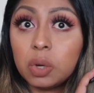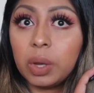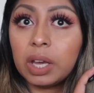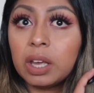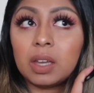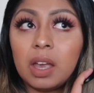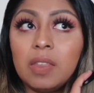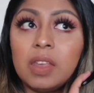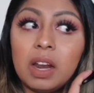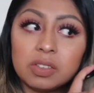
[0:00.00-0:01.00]
quick,
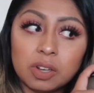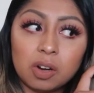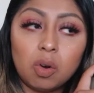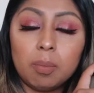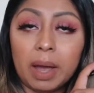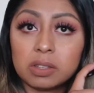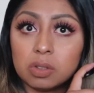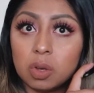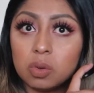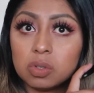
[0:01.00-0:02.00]
and then I started going back to
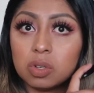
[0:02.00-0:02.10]
those.